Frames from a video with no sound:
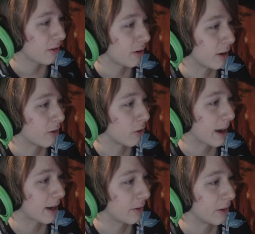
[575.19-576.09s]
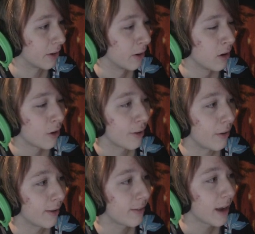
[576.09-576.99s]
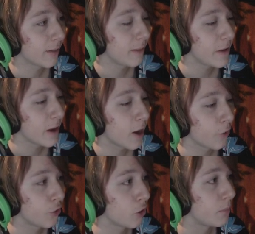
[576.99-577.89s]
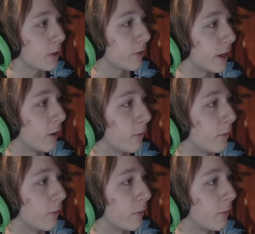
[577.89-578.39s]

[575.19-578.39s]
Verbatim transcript: Alright, go back in there. Alright, let's get the uh, third piece now.